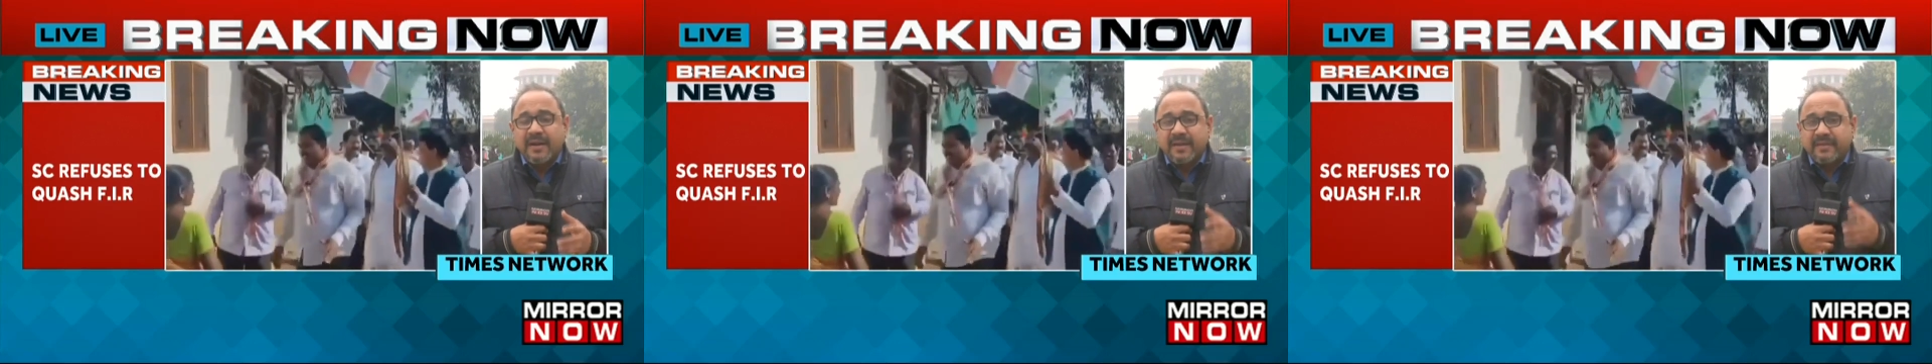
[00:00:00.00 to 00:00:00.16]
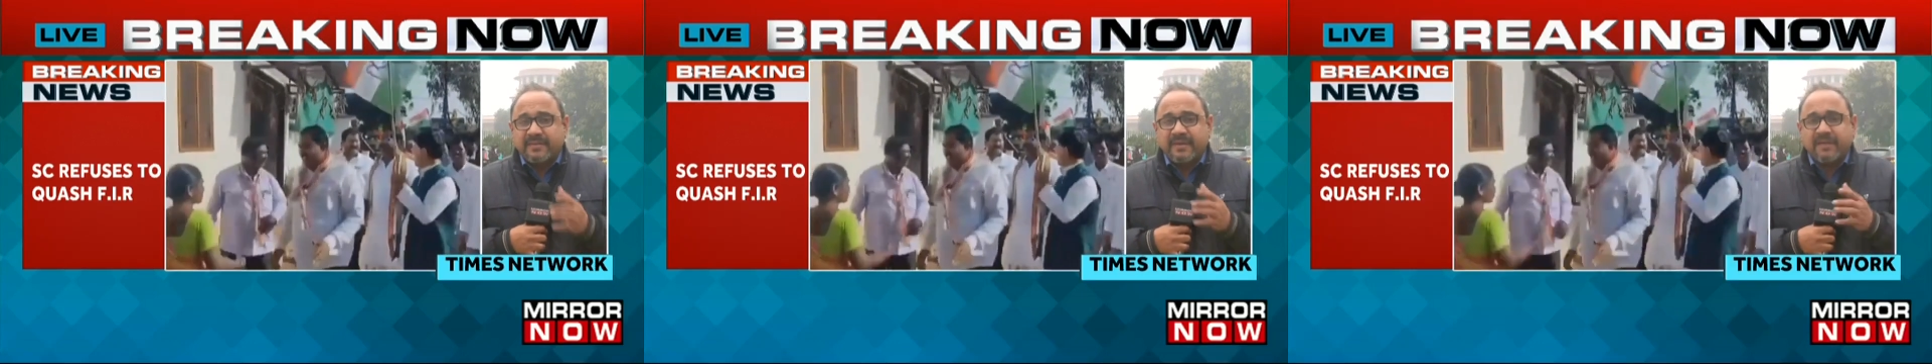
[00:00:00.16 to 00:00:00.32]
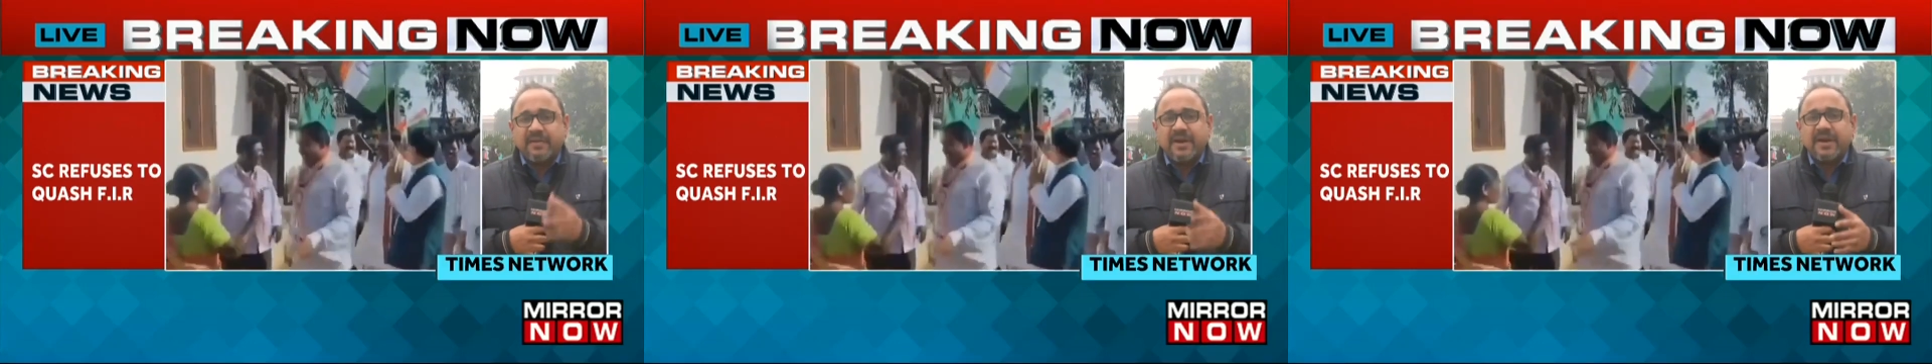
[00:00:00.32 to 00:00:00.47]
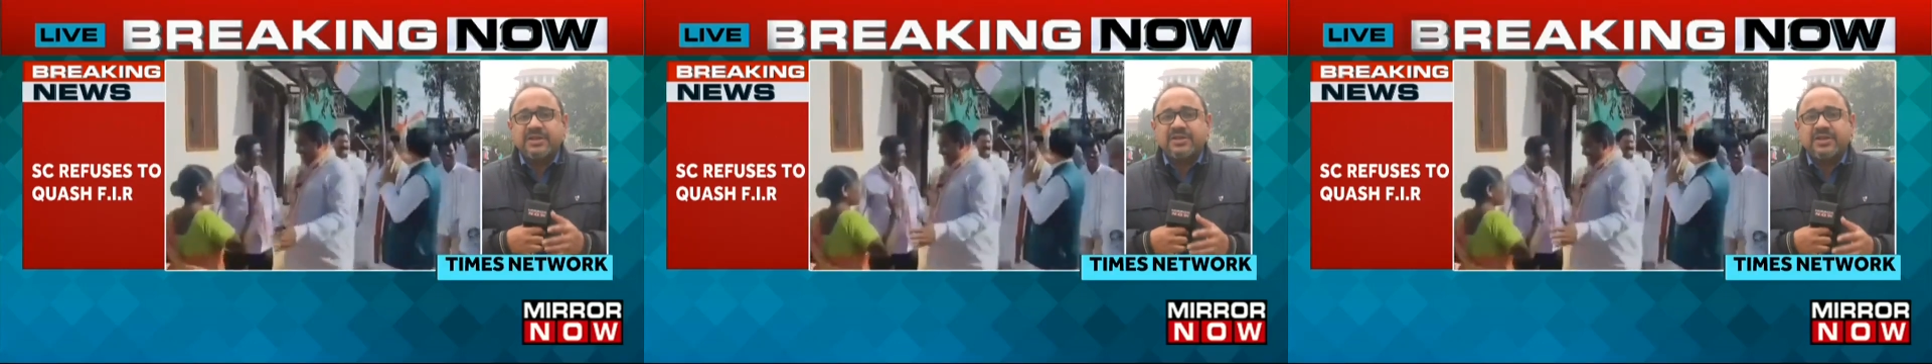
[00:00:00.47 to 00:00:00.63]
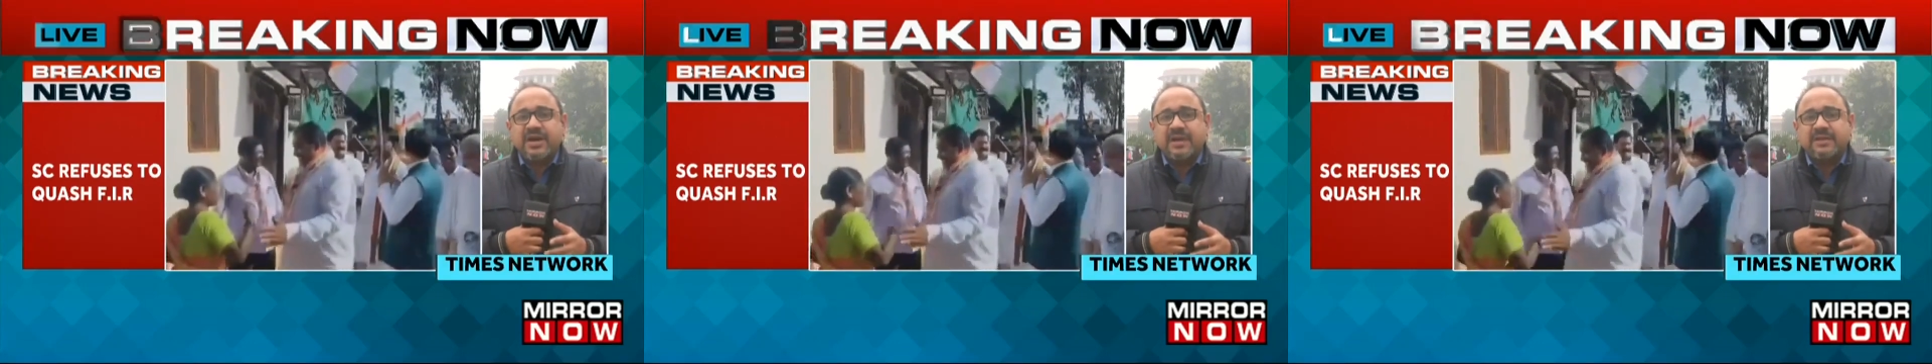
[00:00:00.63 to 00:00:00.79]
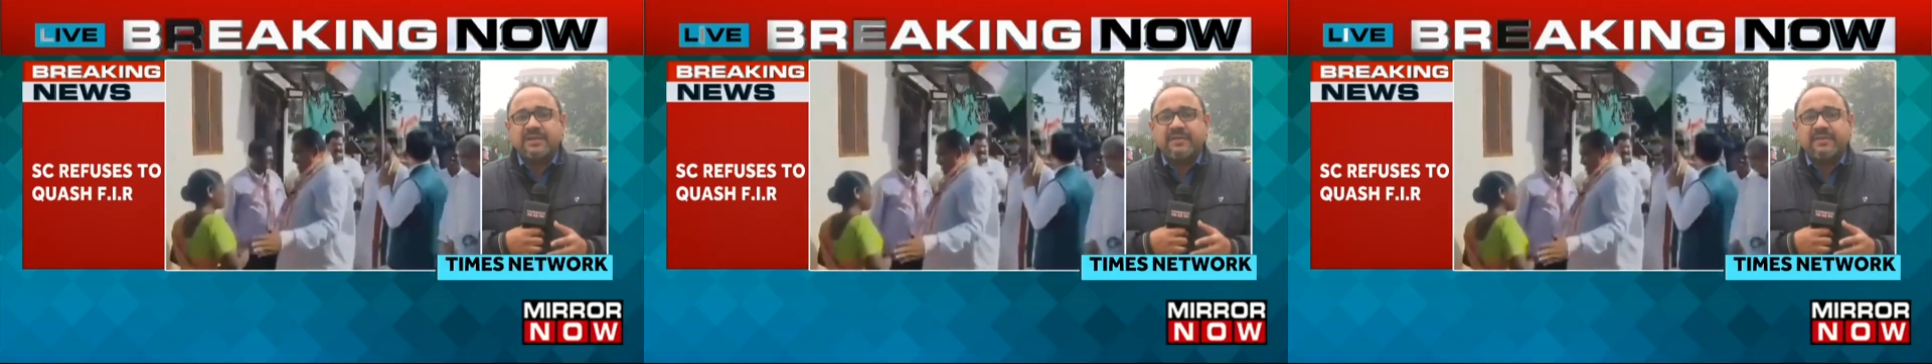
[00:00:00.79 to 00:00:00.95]
several
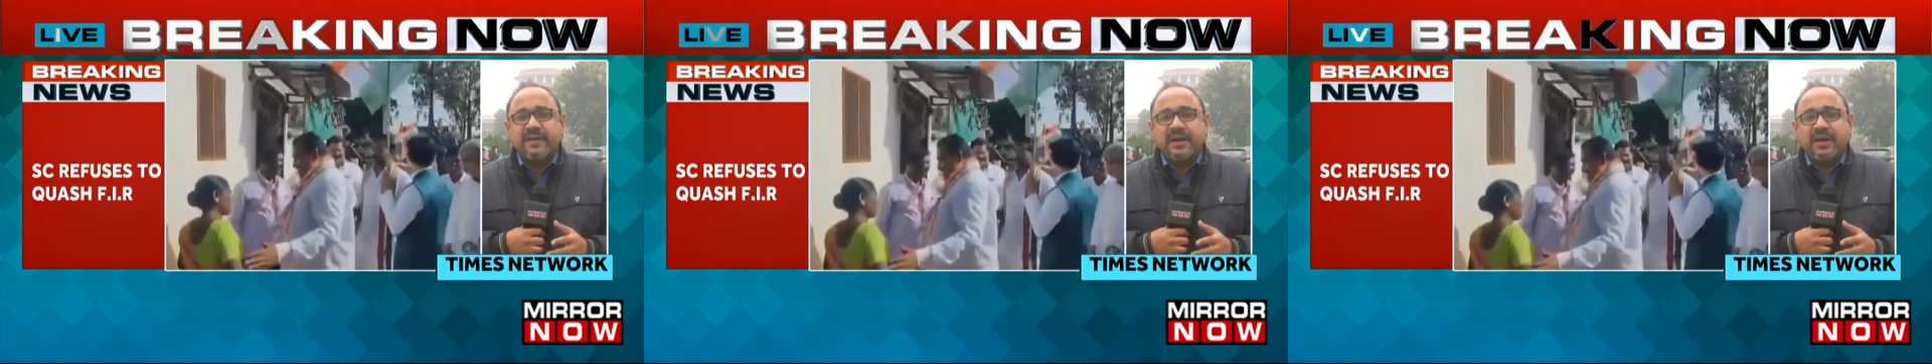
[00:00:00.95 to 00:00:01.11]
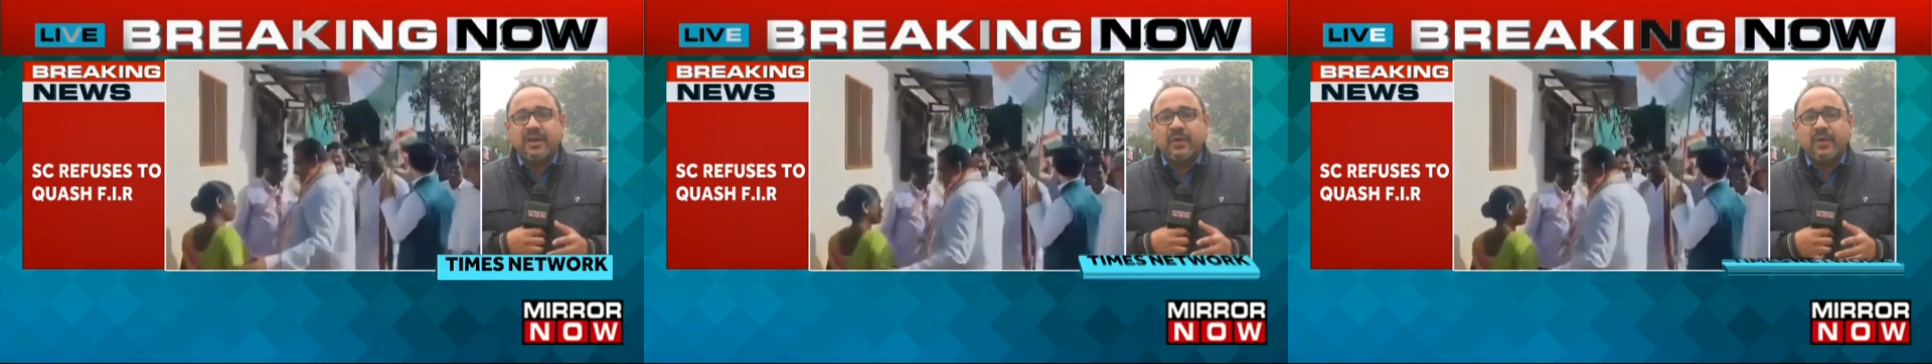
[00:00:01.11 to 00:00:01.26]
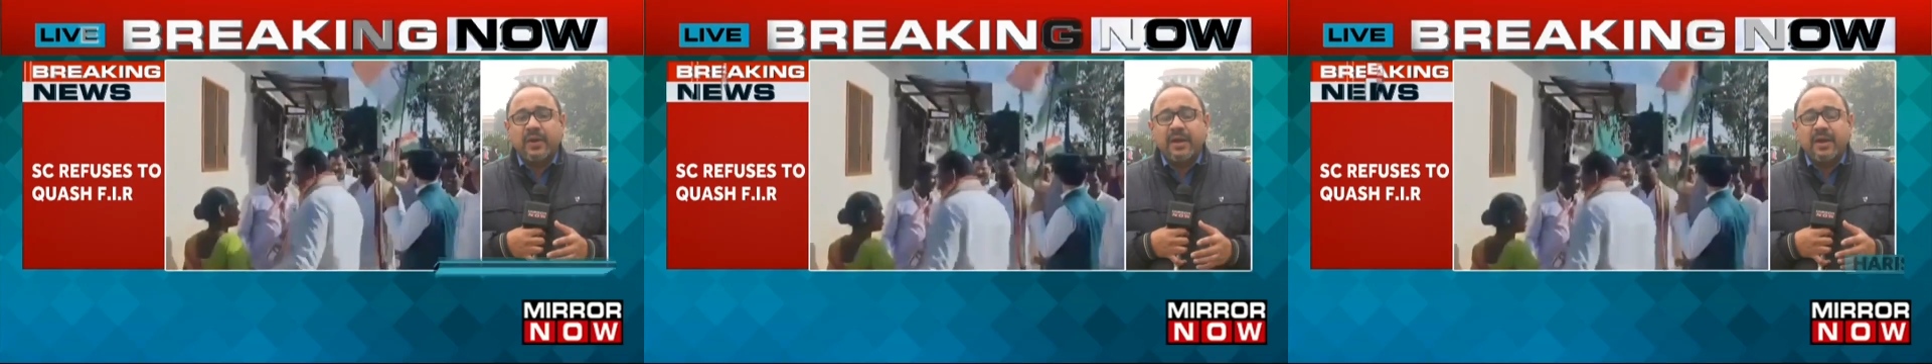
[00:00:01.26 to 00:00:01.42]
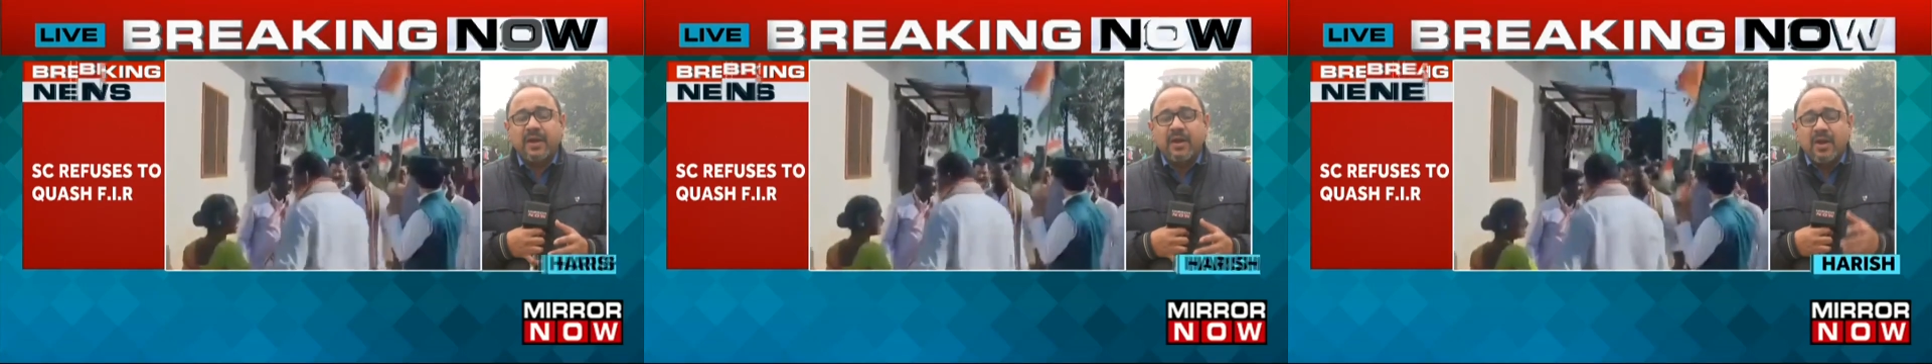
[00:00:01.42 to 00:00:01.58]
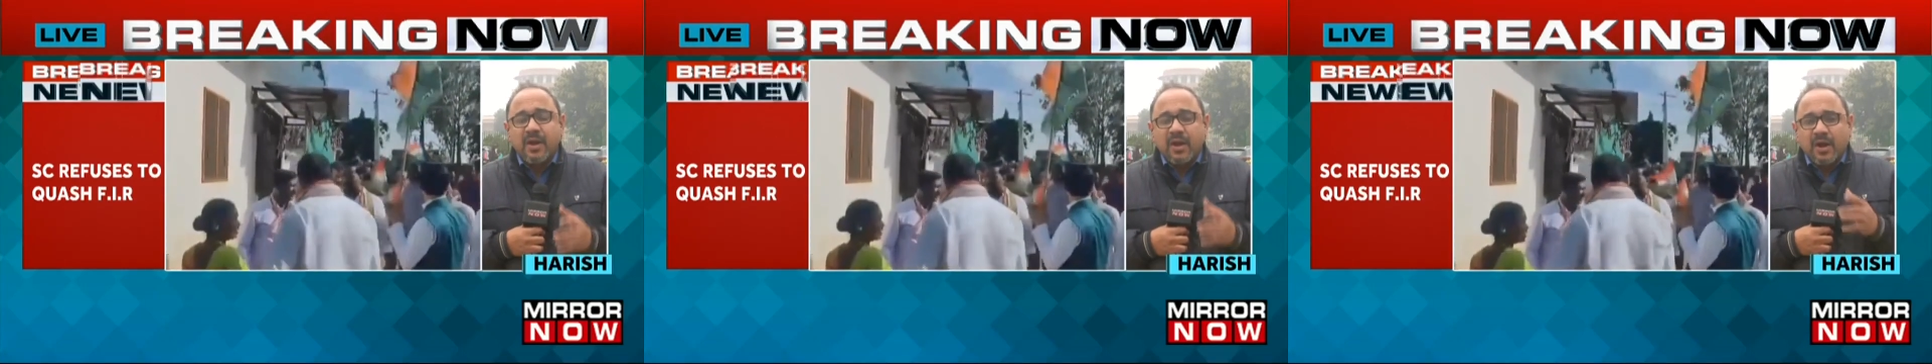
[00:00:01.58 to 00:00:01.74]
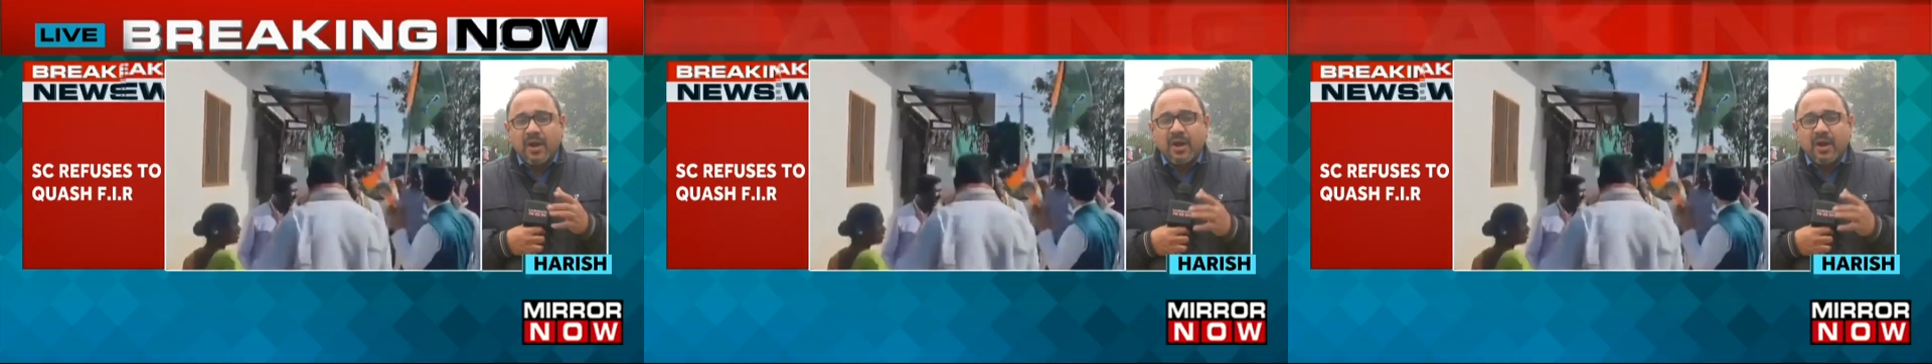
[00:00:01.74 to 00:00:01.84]
charges, including uh,